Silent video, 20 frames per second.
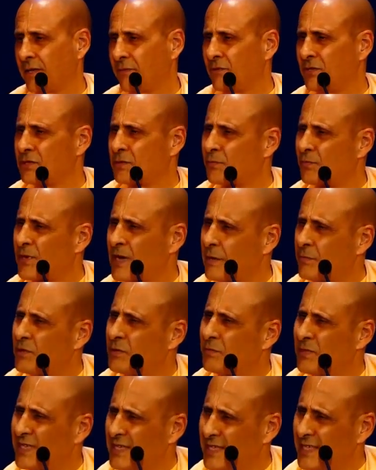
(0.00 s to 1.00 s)
He was
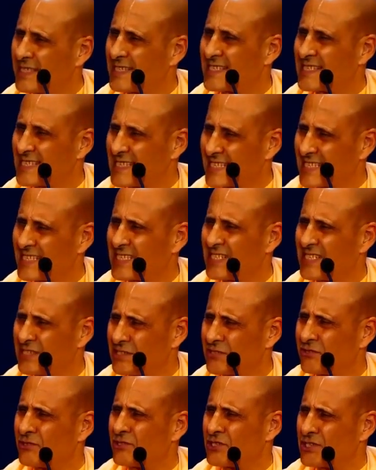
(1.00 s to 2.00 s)
probably in his
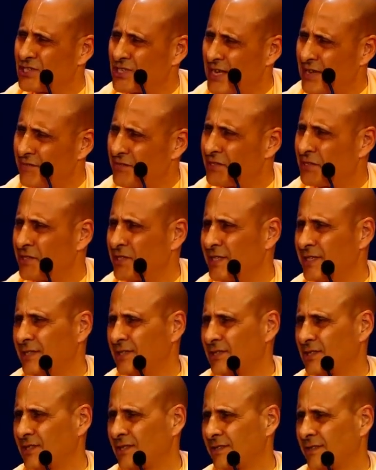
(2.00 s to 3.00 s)
60s or
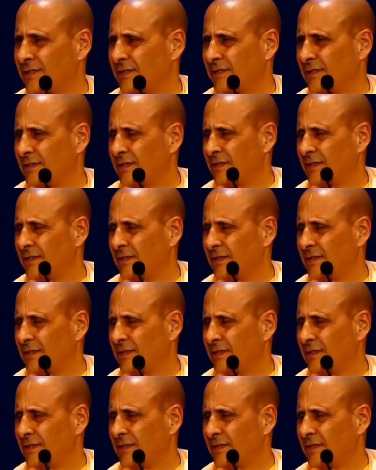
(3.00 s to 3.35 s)
70s.